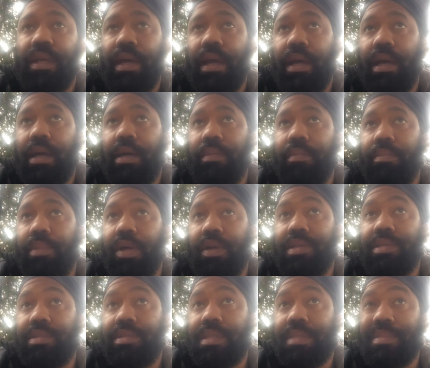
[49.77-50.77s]

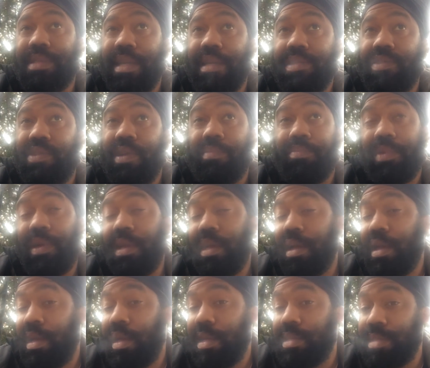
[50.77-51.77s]
Milner seems like he's doing pretty
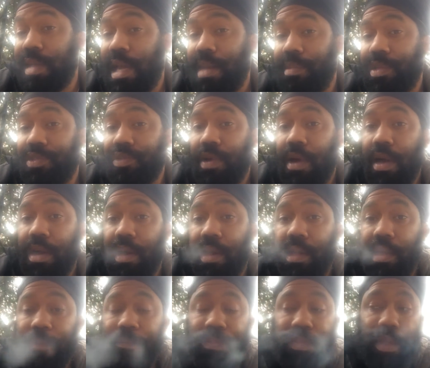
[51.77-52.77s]
good against Adama
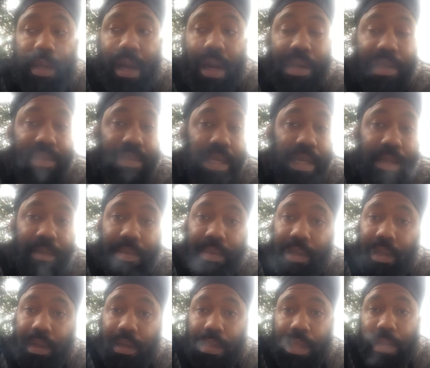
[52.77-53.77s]
Traore. I already said he,
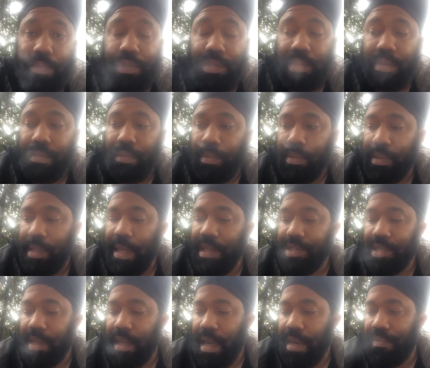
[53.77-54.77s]
you know, that was a
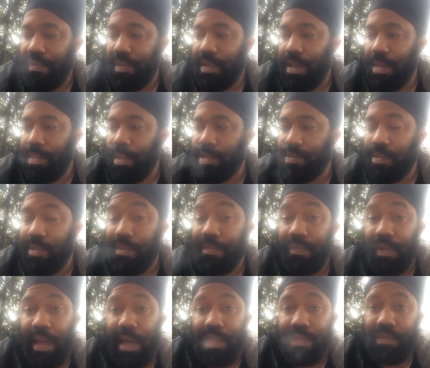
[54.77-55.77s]
danger guy for them. He's real
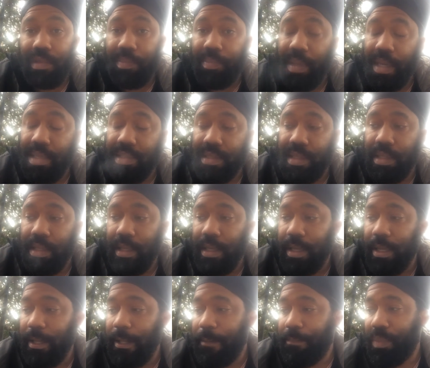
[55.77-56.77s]
fast, real pacey.
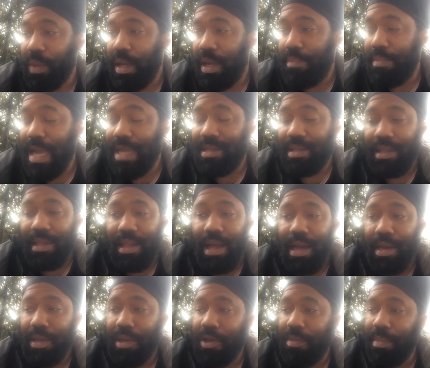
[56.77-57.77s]
Back to
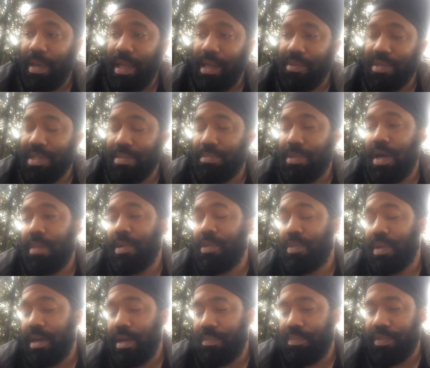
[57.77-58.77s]
Lallana, though, man. There was a
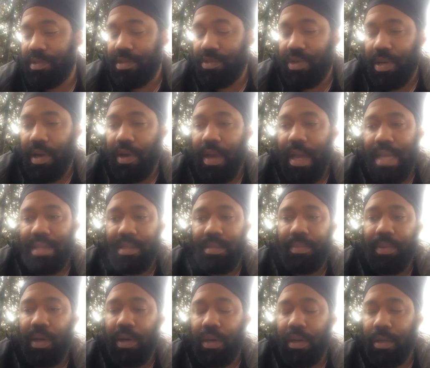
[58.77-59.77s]
moment where Traore has the
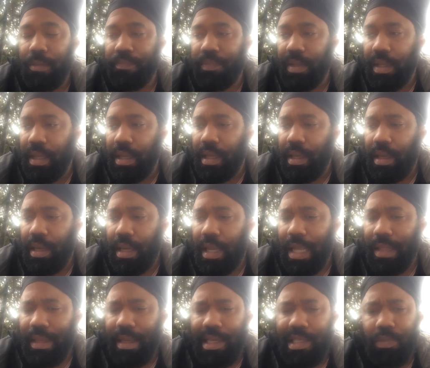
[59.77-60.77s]
ball.
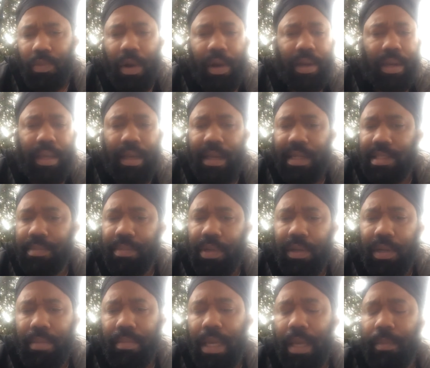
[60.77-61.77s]
I think he's working against
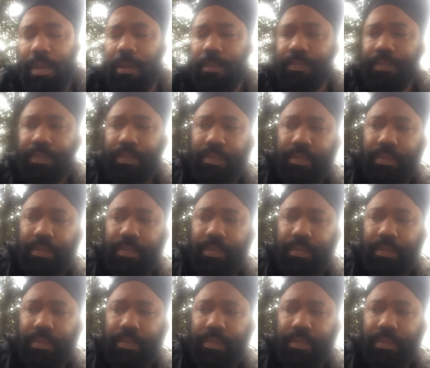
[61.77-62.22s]
Milner, maybe.